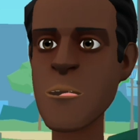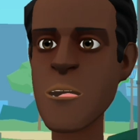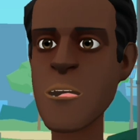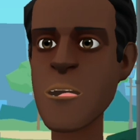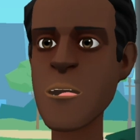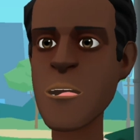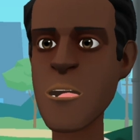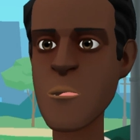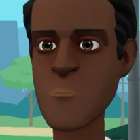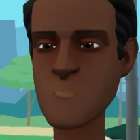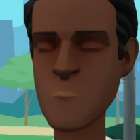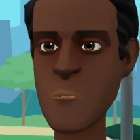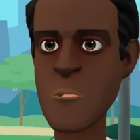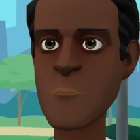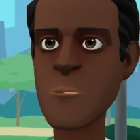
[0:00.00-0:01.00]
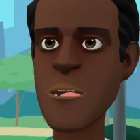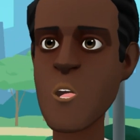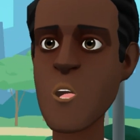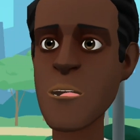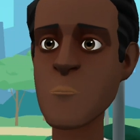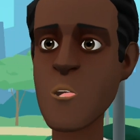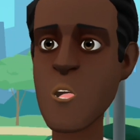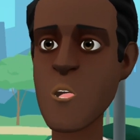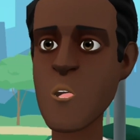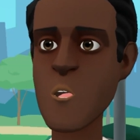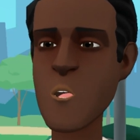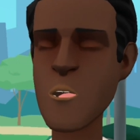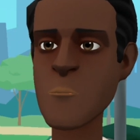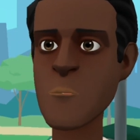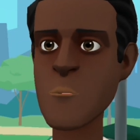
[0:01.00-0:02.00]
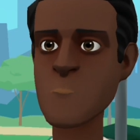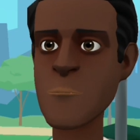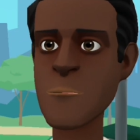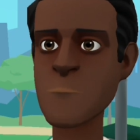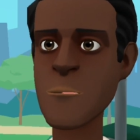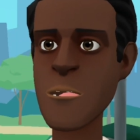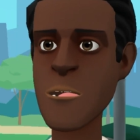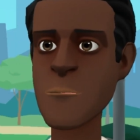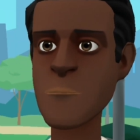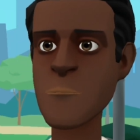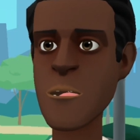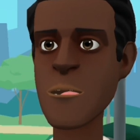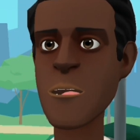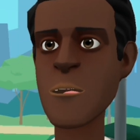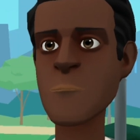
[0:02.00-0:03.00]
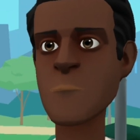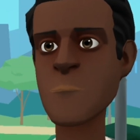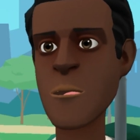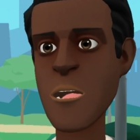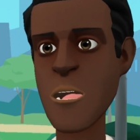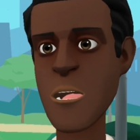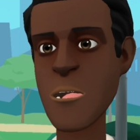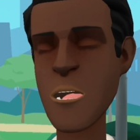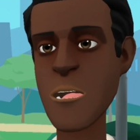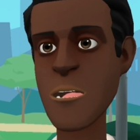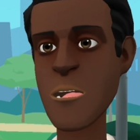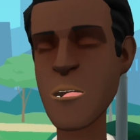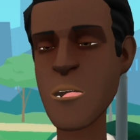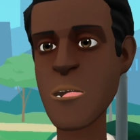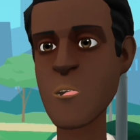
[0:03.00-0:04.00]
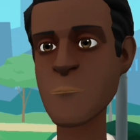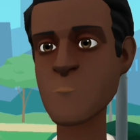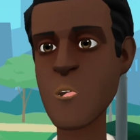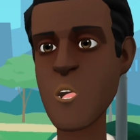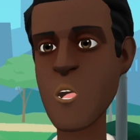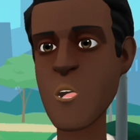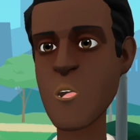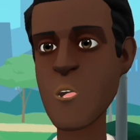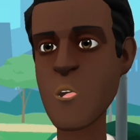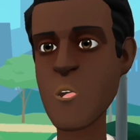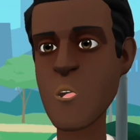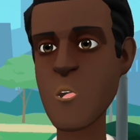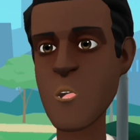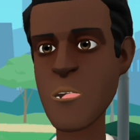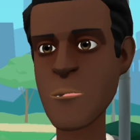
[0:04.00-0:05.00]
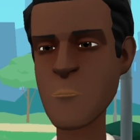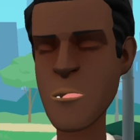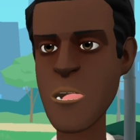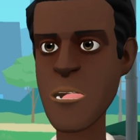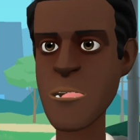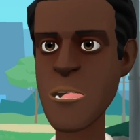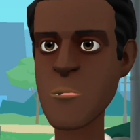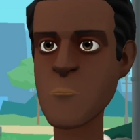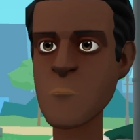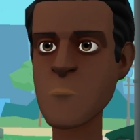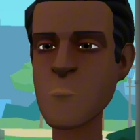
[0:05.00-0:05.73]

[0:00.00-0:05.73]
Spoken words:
3 best and worst episodes of the season, and the fifth video will be about my overall thoughts on the season.